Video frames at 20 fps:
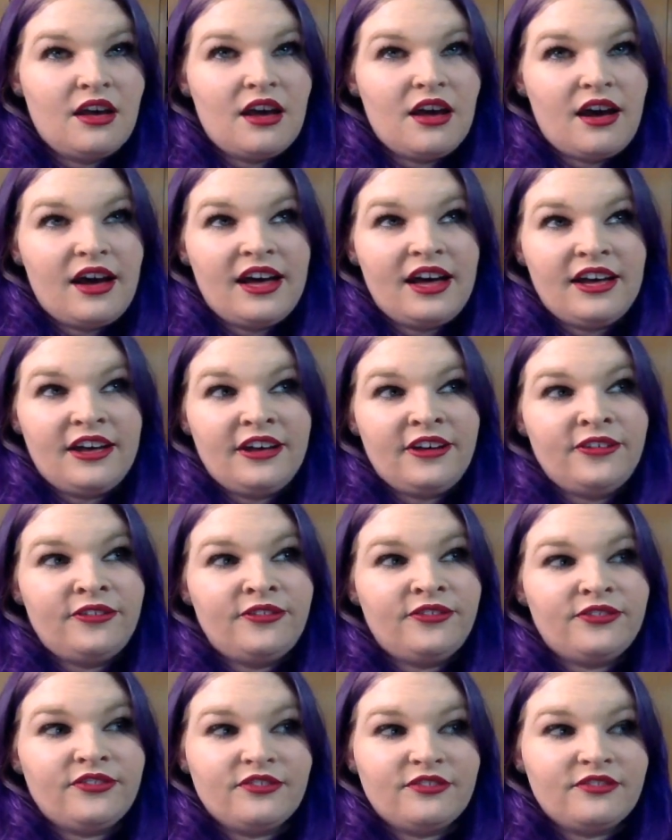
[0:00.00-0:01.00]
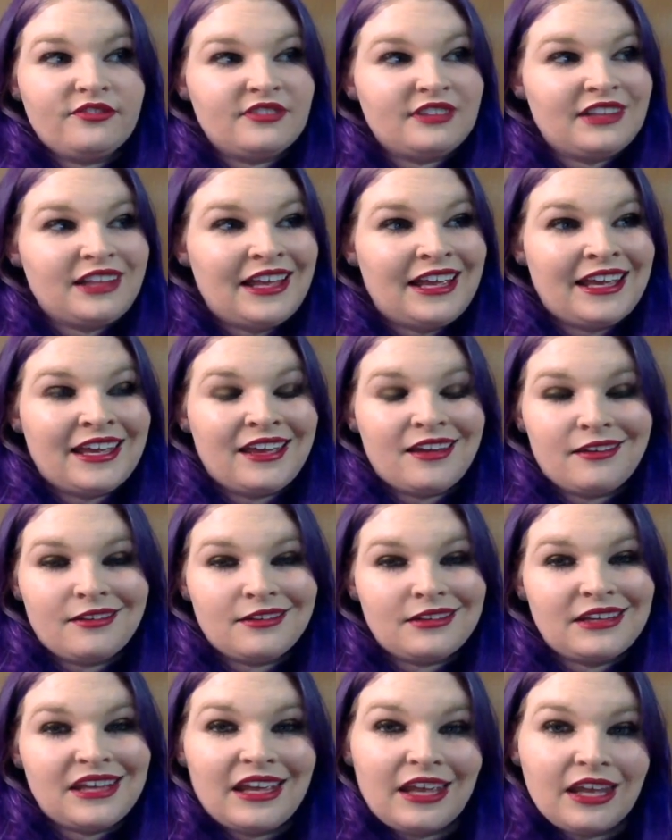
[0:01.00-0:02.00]
of like
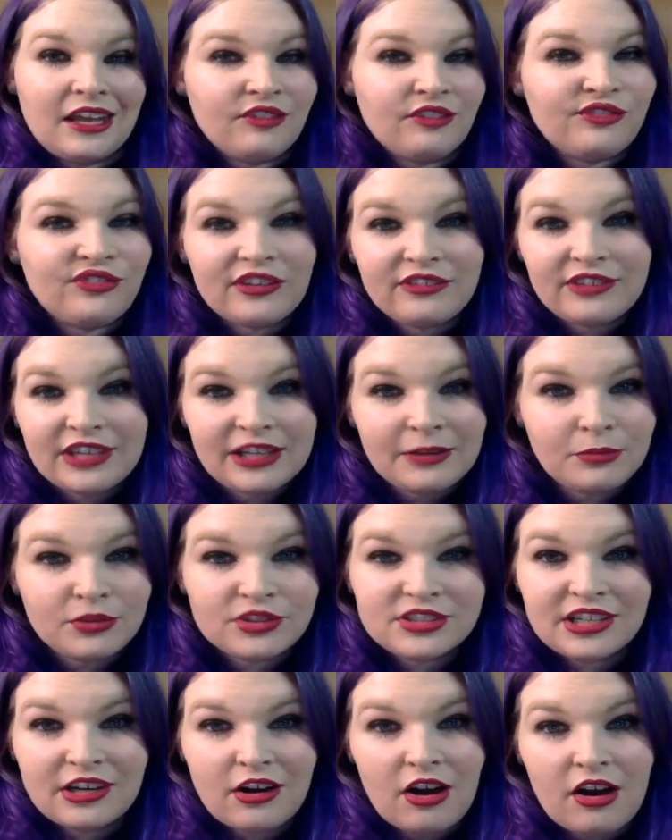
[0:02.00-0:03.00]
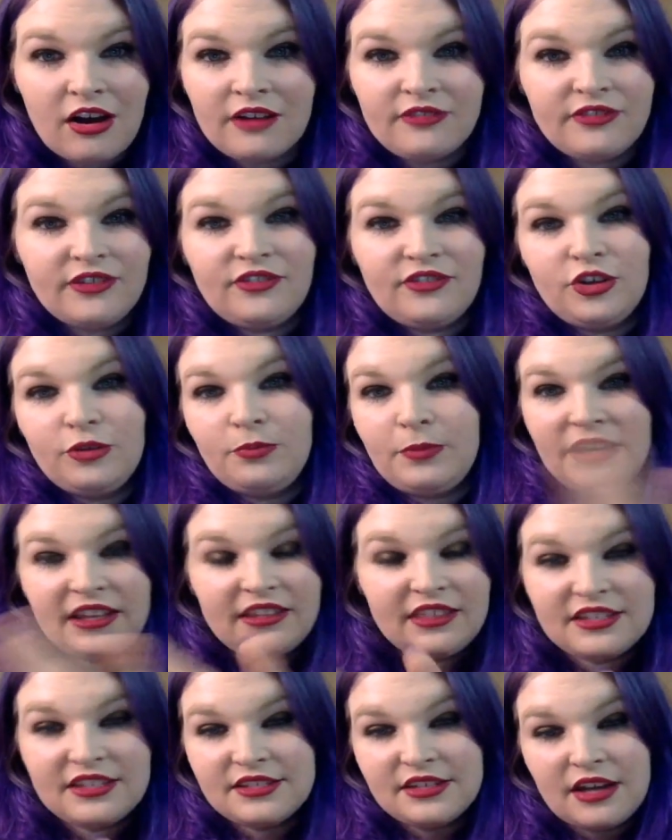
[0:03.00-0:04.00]
10-15% off if you pick
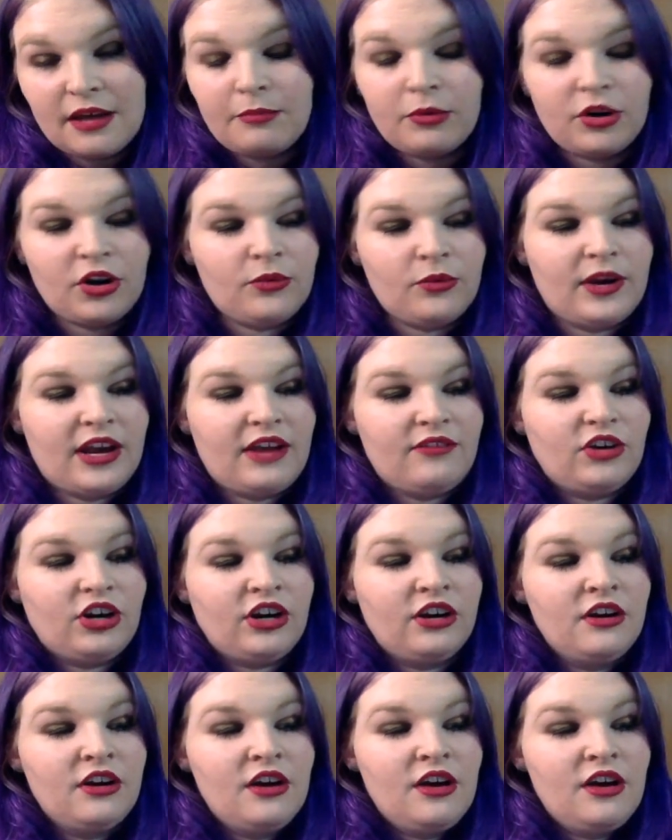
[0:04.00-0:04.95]
this number or whatever,